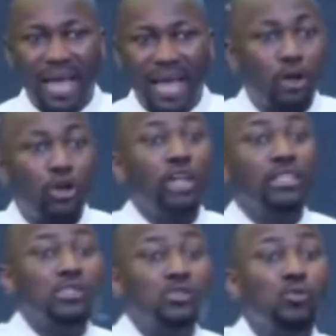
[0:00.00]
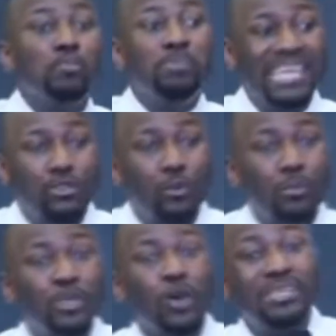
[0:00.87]
And God is too big to
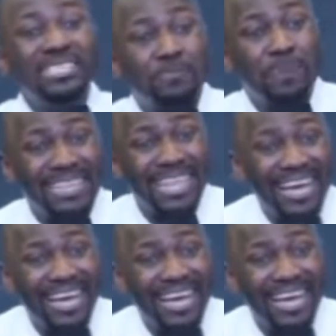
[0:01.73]
be your business partner.